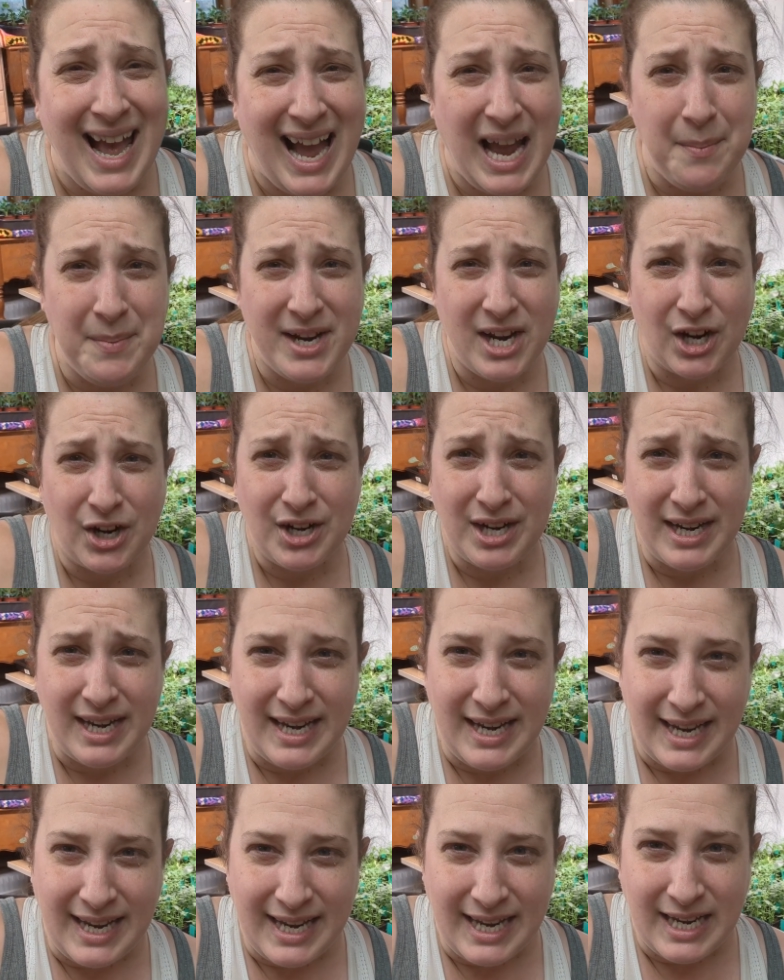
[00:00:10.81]
I'm
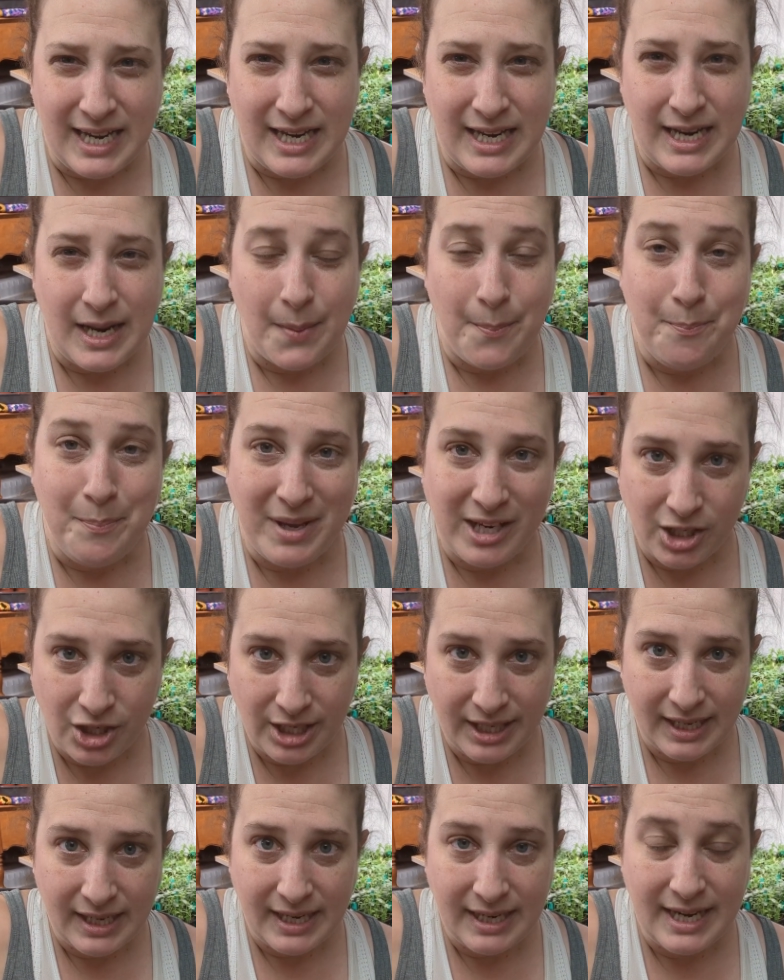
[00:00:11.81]
gardening in
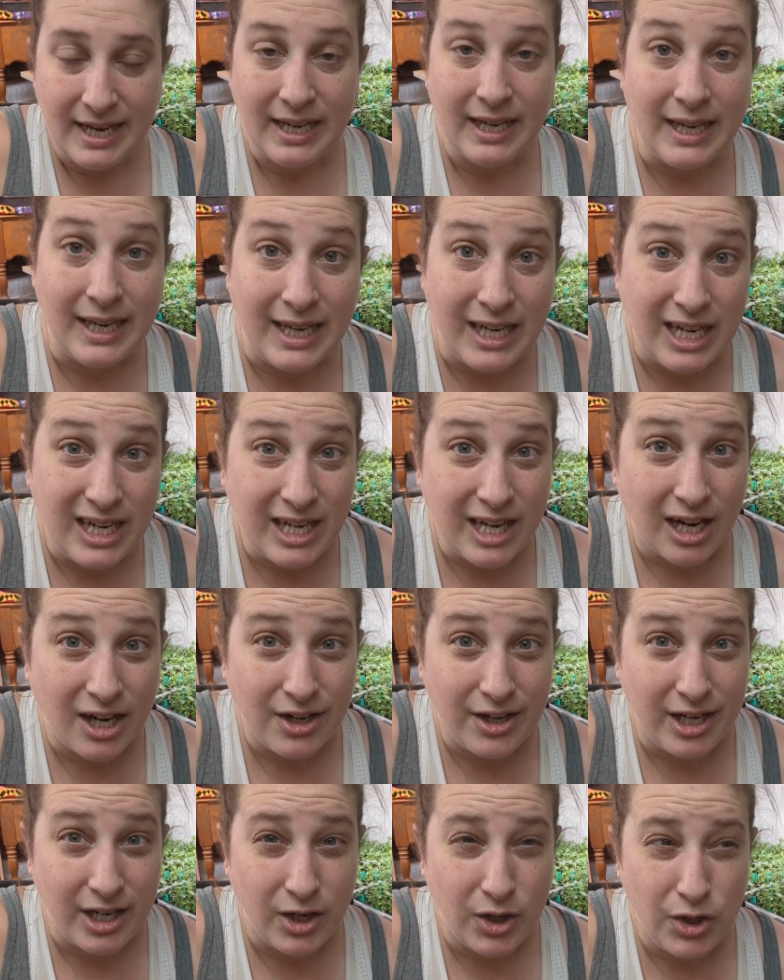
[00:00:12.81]
Michigan in
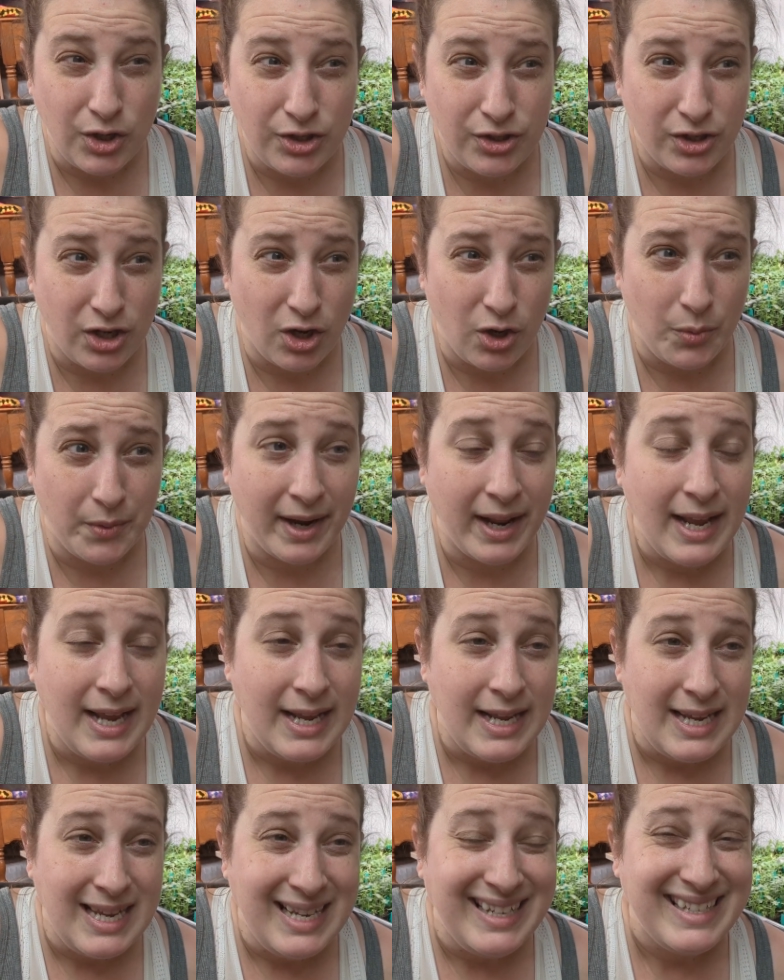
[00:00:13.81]
gardening zone
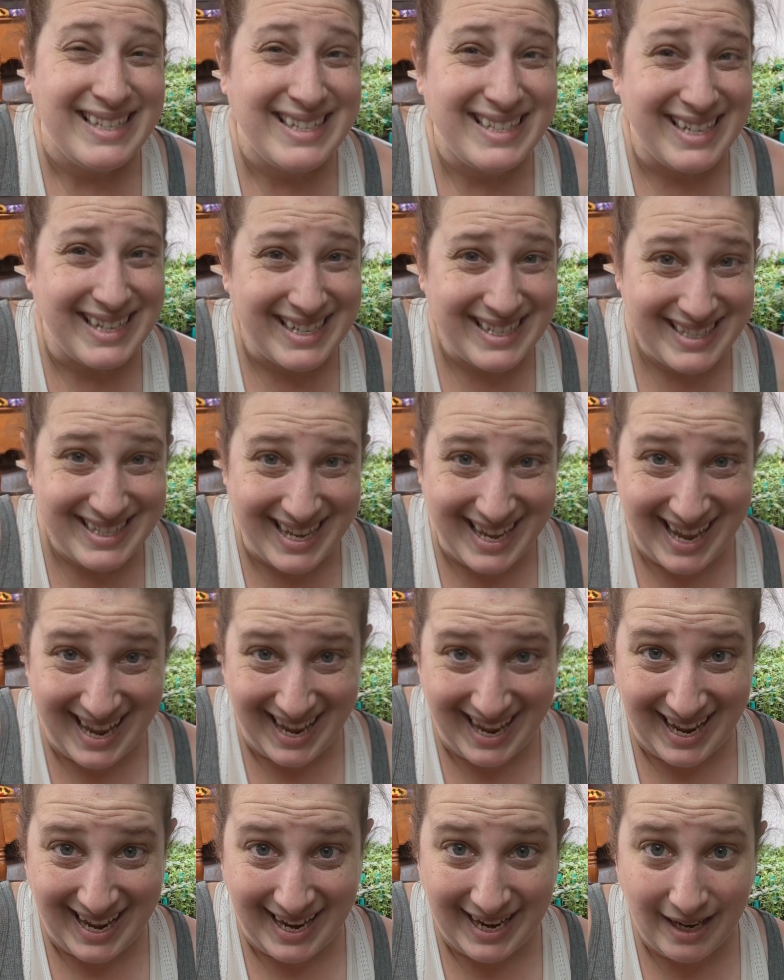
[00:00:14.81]

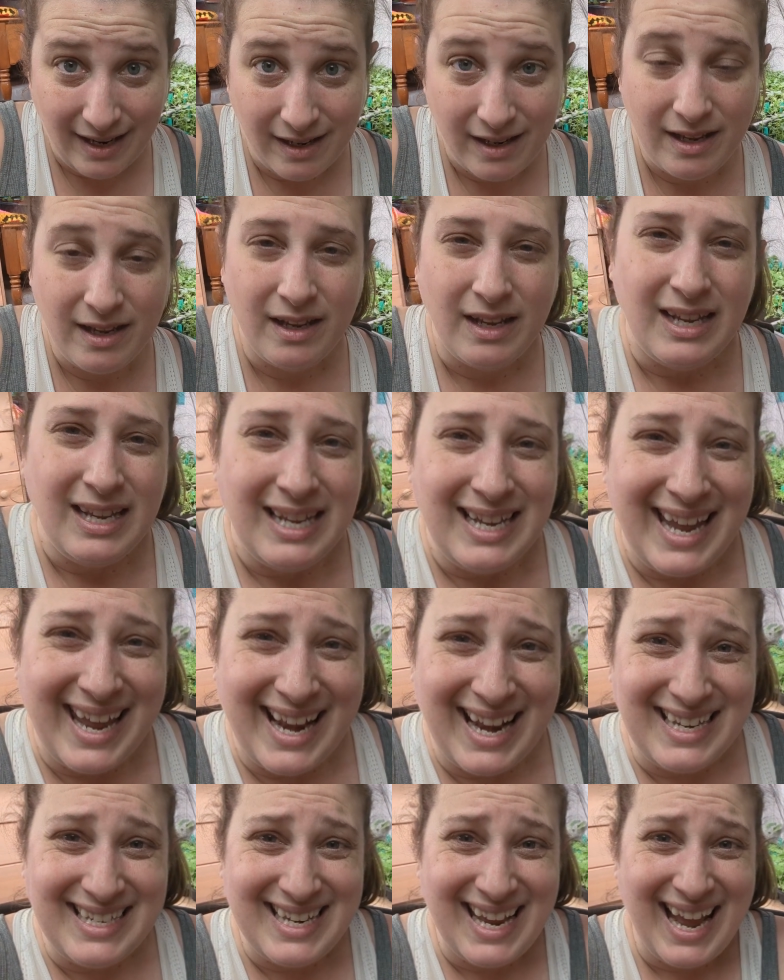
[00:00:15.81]
6A
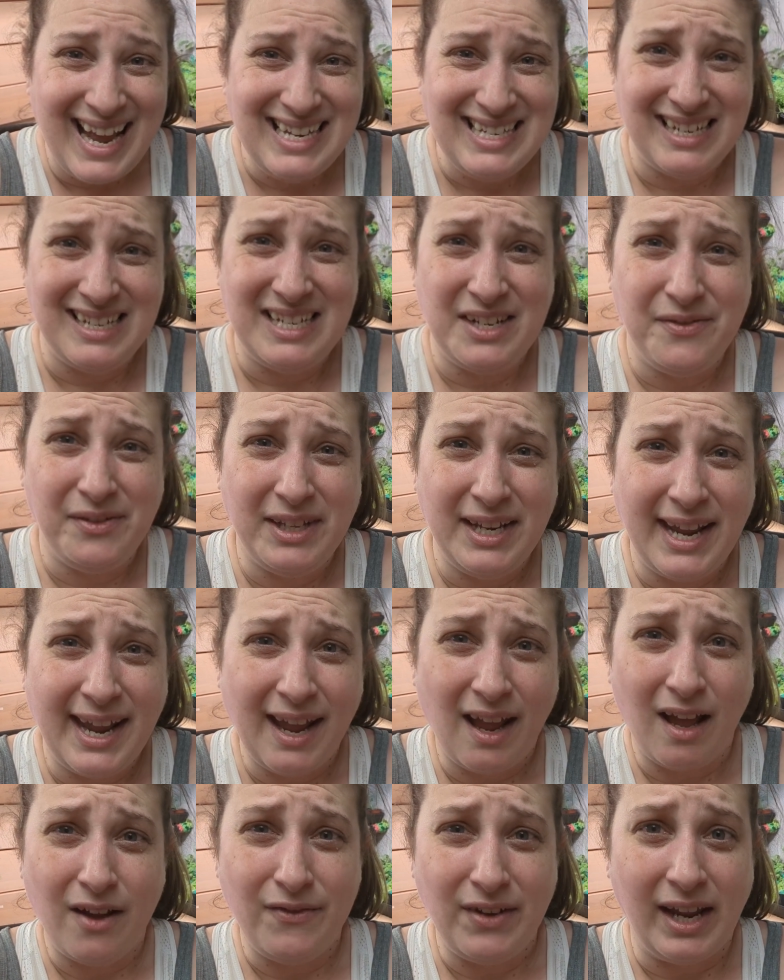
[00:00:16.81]
and I tentatively
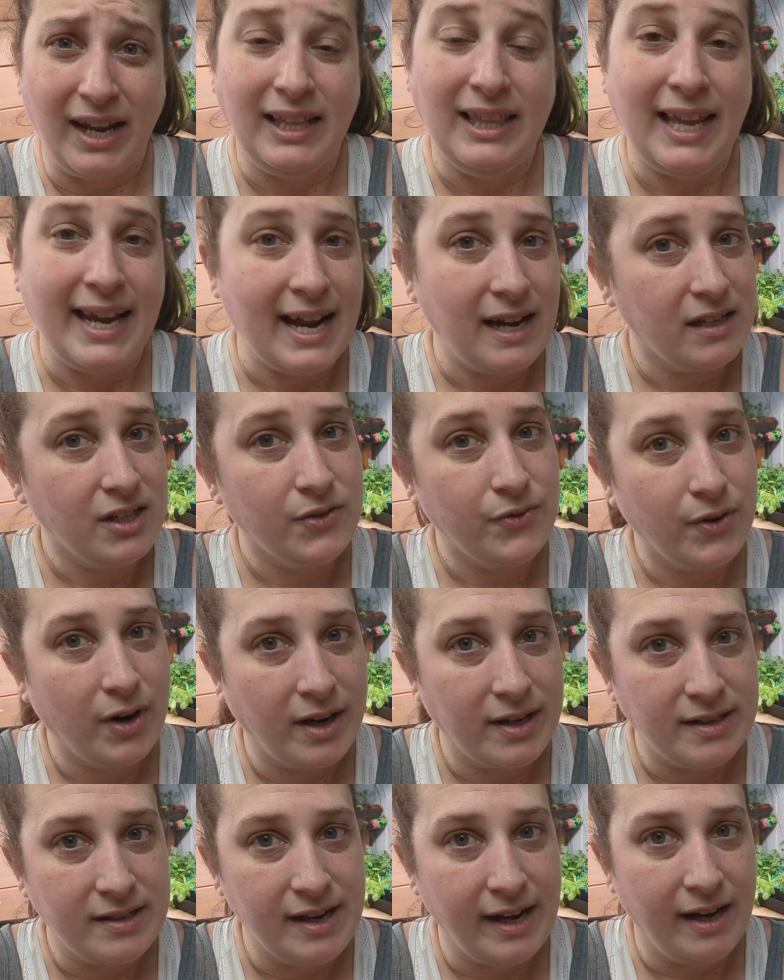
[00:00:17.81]
have a last
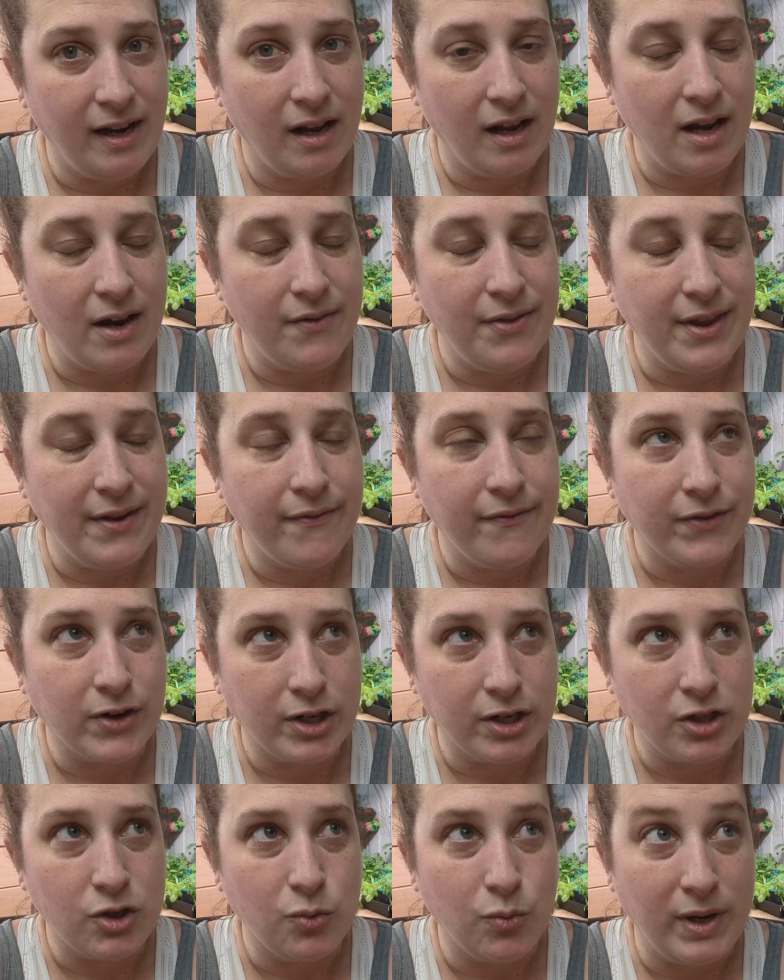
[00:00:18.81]
frost date of the
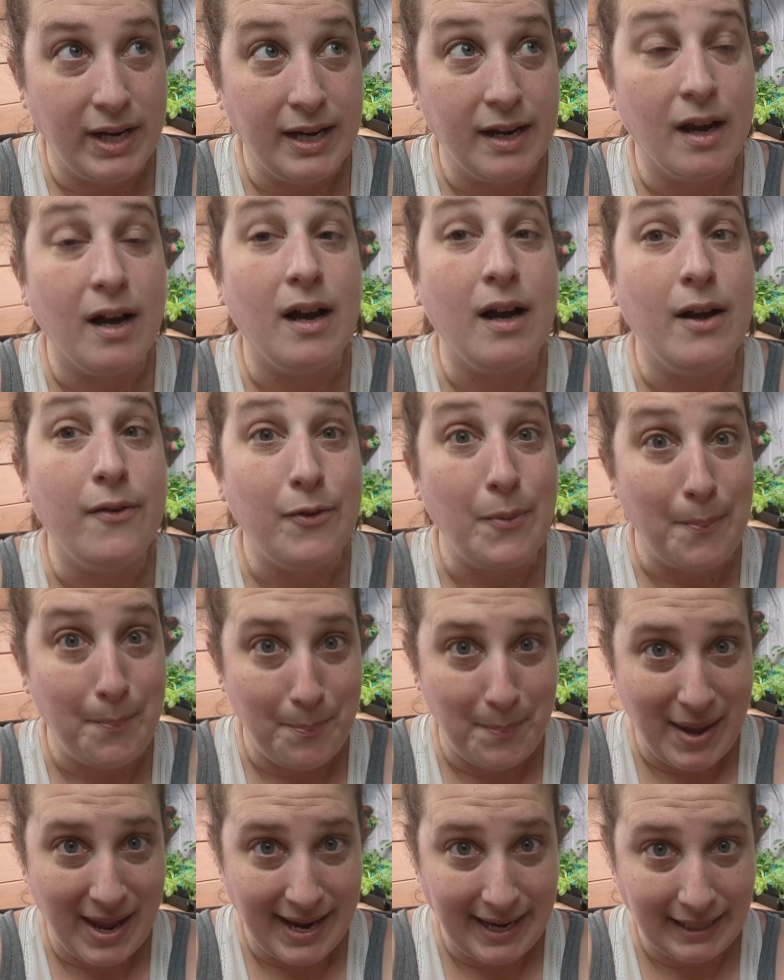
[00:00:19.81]
first week of
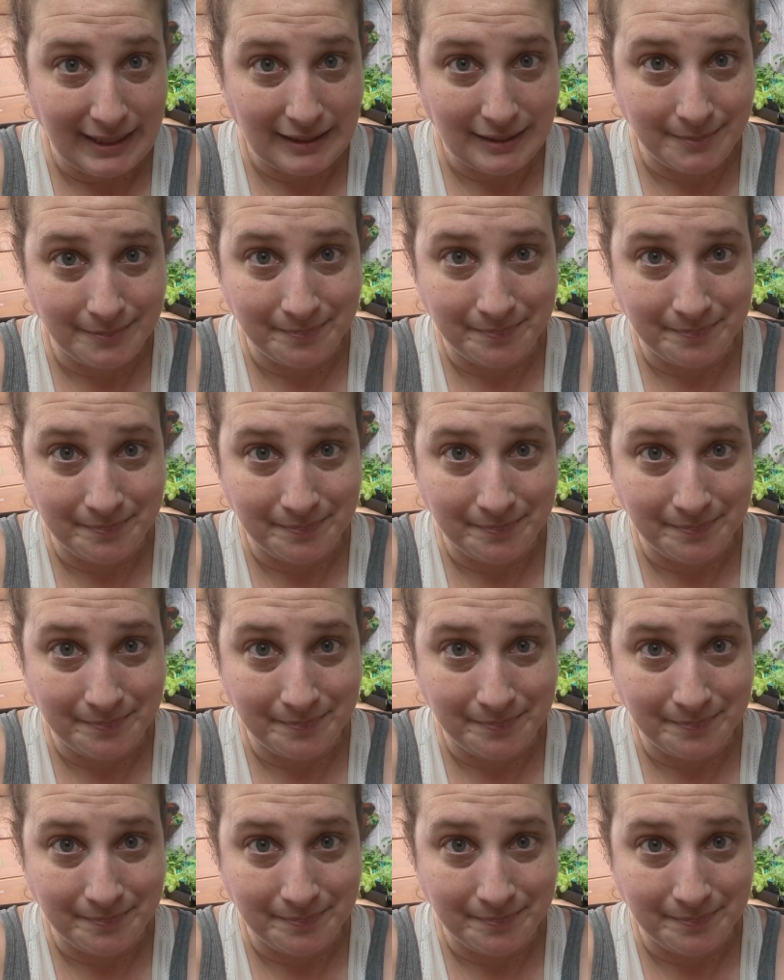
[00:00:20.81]
May.